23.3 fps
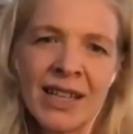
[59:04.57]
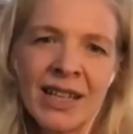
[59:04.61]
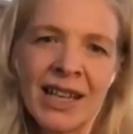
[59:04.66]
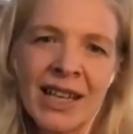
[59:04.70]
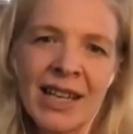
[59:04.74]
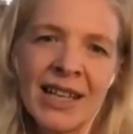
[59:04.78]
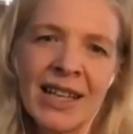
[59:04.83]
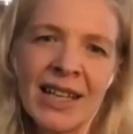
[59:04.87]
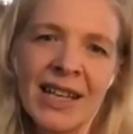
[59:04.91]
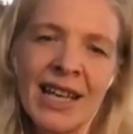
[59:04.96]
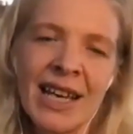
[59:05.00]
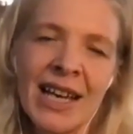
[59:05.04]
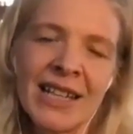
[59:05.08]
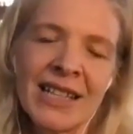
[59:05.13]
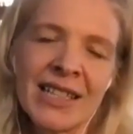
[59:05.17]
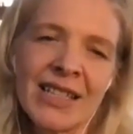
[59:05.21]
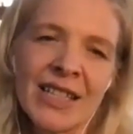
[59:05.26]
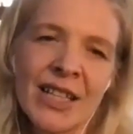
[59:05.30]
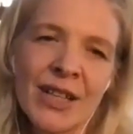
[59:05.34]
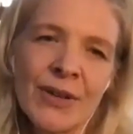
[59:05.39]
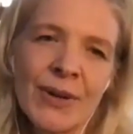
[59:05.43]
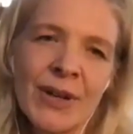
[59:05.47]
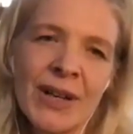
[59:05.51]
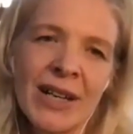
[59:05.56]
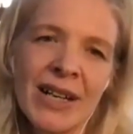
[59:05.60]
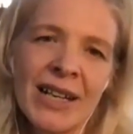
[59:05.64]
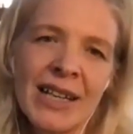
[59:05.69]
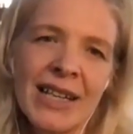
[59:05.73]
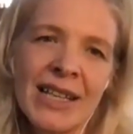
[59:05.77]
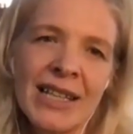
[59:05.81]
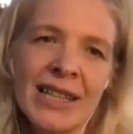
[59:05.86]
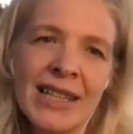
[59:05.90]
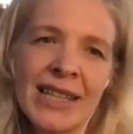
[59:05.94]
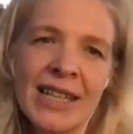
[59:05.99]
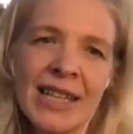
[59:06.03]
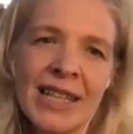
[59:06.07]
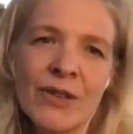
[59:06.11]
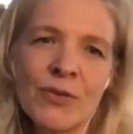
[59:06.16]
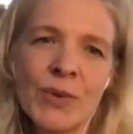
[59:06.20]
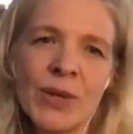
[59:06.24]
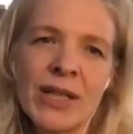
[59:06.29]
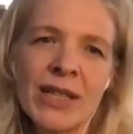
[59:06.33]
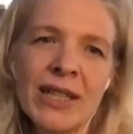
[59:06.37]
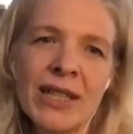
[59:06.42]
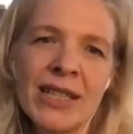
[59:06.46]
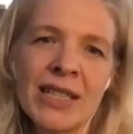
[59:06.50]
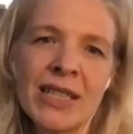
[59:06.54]
and and so i think
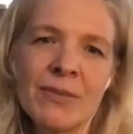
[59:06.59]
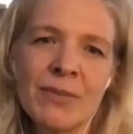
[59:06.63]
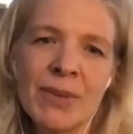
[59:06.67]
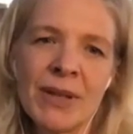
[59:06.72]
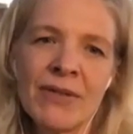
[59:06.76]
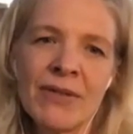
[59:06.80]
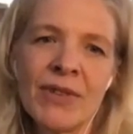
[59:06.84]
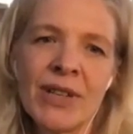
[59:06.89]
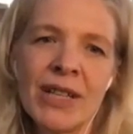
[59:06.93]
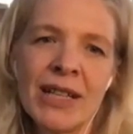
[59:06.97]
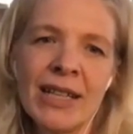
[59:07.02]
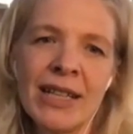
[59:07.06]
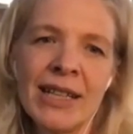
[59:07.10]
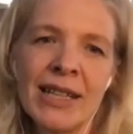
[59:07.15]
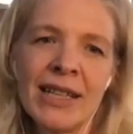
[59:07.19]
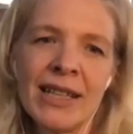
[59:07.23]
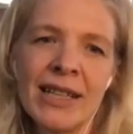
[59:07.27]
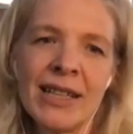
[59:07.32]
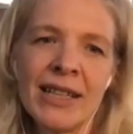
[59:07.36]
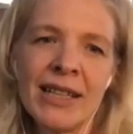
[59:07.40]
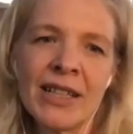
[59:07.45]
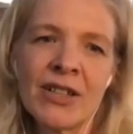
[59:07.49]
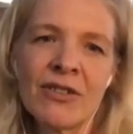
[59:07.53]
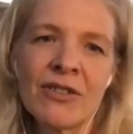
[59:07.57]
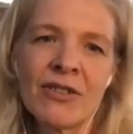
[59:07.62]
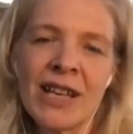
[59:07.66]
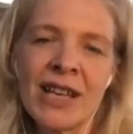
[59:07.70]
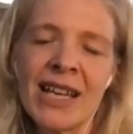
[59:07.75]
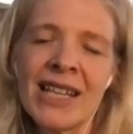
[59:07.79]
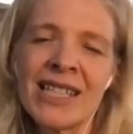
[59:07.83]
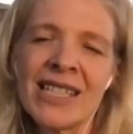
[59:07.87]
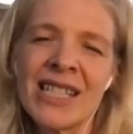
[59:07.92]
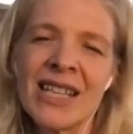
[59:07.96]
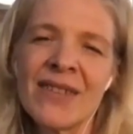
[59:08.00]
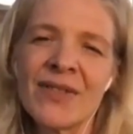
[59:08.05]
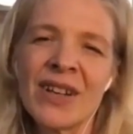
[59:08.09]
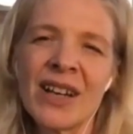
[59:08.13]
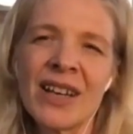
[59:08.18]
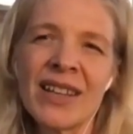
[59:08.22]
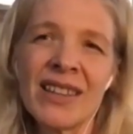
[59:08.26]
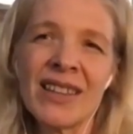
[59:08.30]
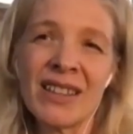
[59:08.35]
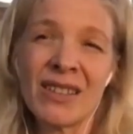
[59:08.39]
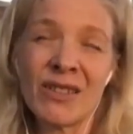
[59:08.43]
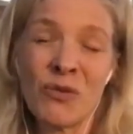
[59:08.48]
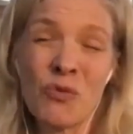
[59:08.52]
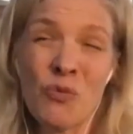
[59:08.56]
we need to be really creative and i
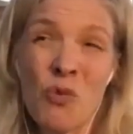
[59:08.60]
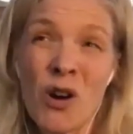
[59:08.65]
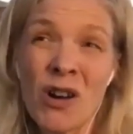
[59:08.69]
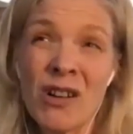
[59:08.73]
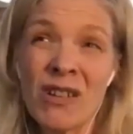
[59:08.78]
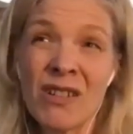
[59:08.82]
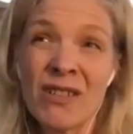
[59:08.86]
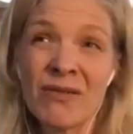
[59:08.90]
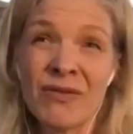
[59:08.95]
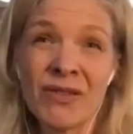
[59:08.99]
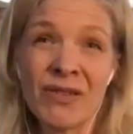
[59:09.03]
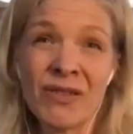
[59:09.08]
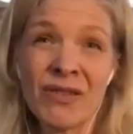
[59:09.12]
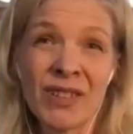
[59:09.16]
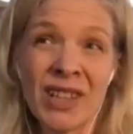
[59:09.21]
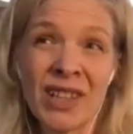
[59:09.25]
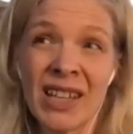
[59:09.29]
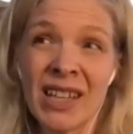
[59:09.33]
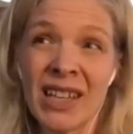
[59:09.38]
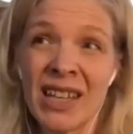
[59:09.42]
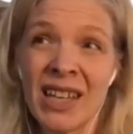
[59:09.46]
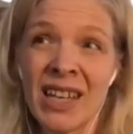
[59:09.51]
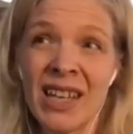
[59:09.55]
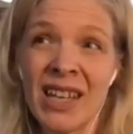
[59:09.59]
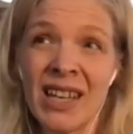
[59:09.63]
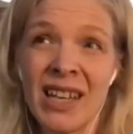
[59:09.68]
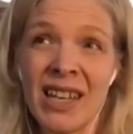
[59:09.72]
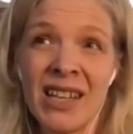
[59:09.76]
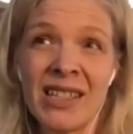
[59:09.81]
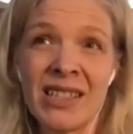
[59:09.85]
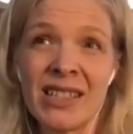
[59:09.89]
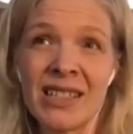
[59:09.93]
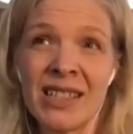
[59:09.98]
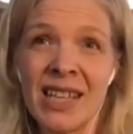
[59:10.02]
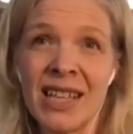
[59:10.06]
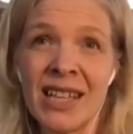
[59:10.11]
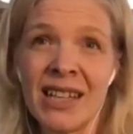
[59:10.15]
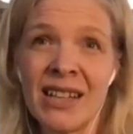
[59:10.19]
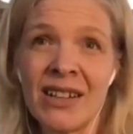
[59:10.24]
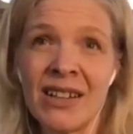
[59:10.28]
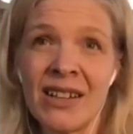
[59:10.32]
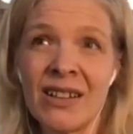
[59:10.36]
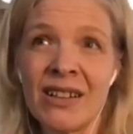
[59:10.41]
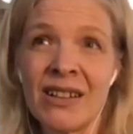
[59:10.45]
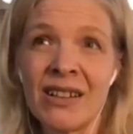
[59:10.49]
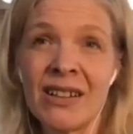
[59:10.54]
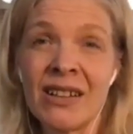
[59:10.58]
think the wonderful thing is in
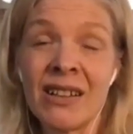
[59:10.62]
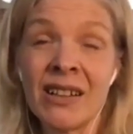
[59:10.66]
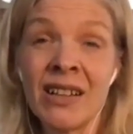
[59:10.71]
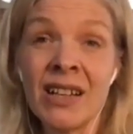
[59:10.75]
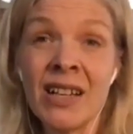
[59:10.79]
our